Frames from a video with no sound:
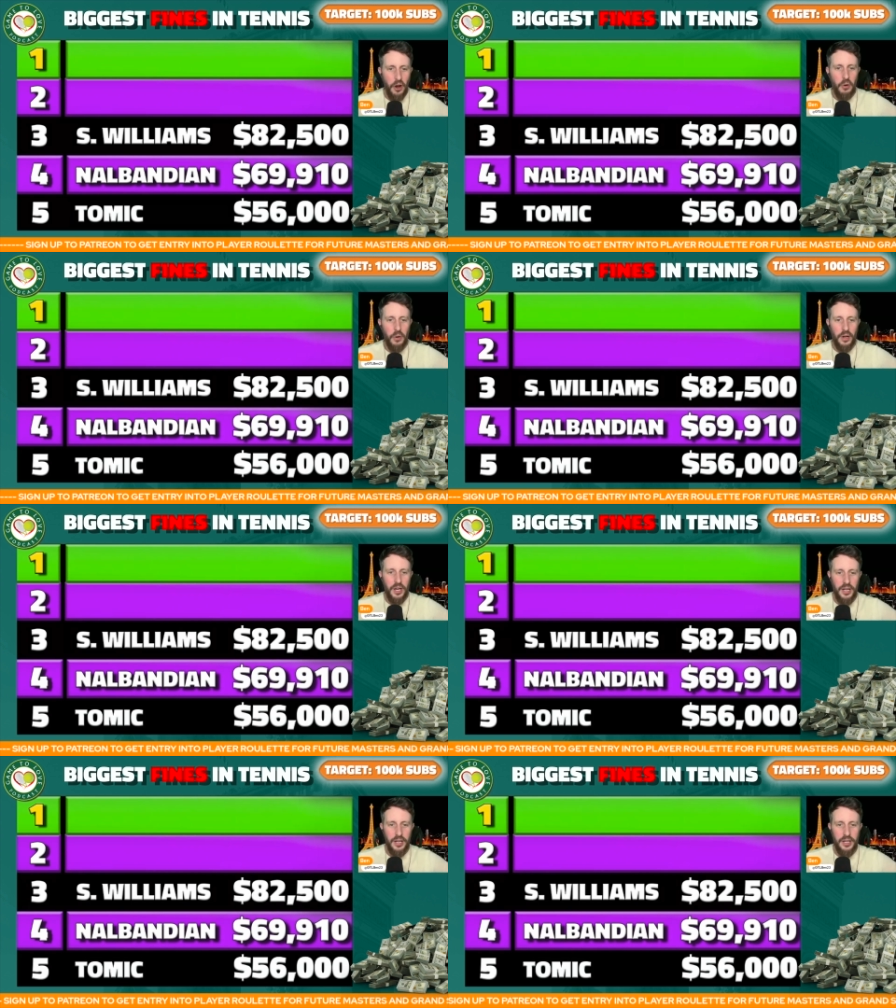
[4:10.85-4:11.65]
fault
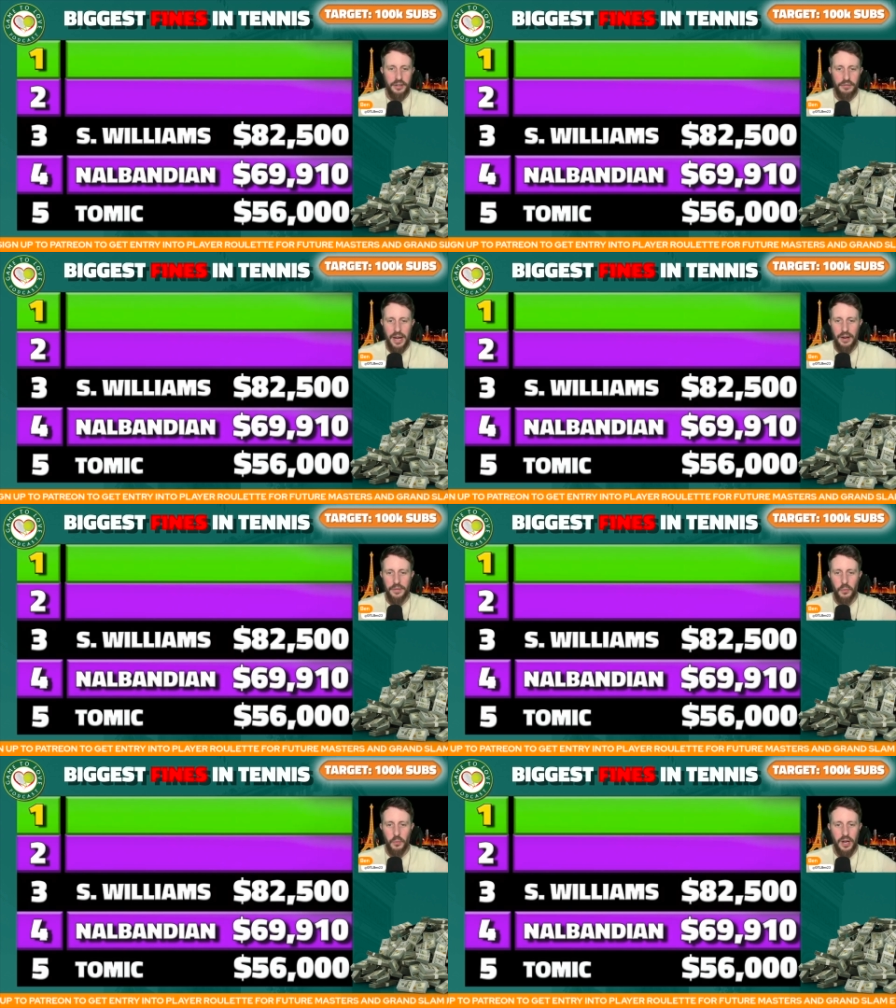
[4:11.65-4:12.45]
heard around
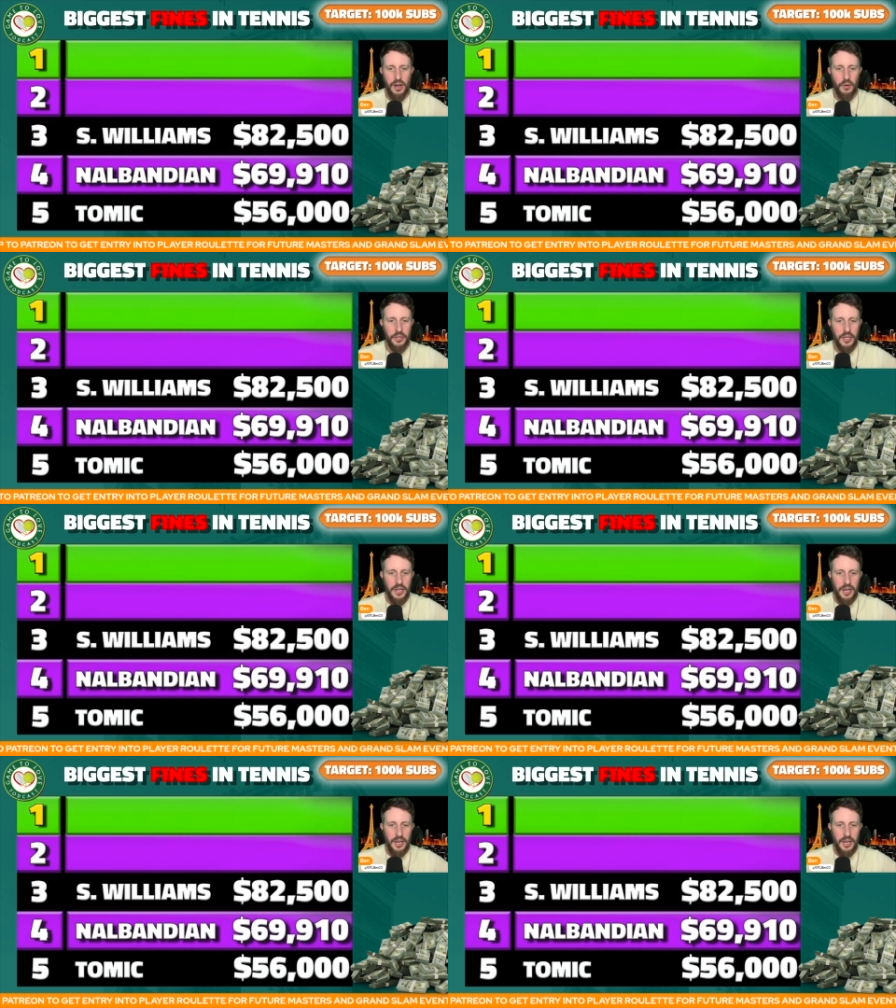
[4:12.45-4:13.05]
the world